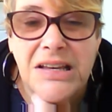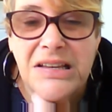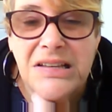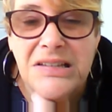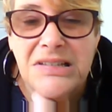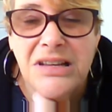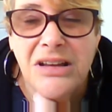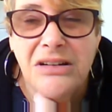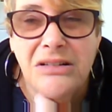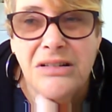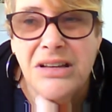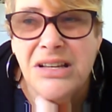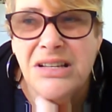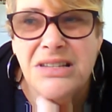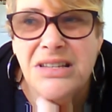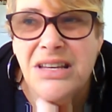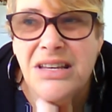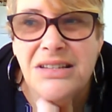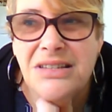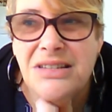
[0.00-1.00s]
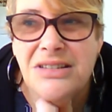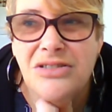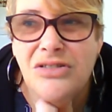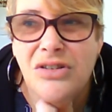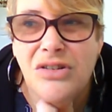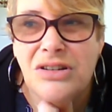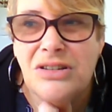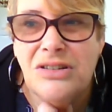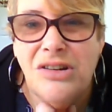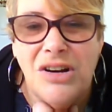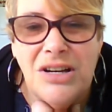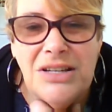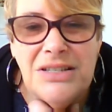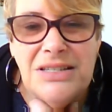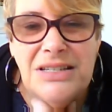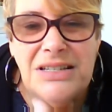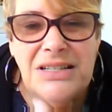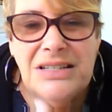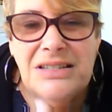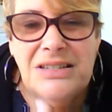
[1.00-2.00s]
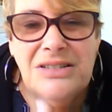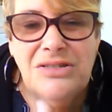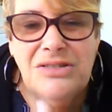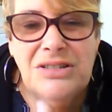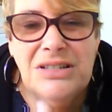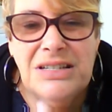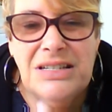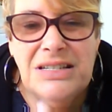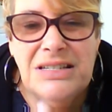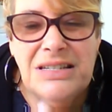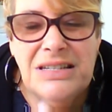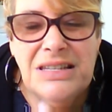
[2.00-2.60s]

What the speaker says: So it's not nice, and it's not an easy